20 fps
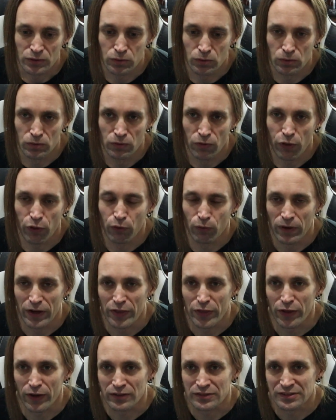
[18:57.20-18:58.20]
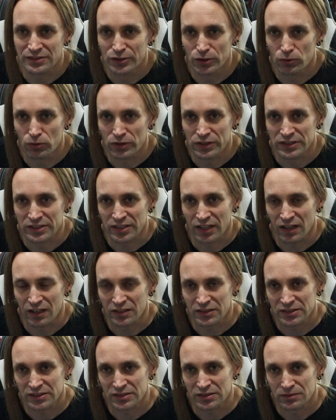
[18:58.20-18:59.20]
2,000-3,000 euro
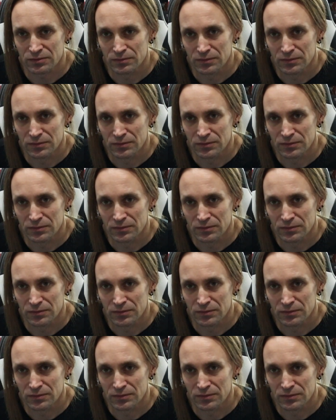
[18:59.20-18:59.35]
guitars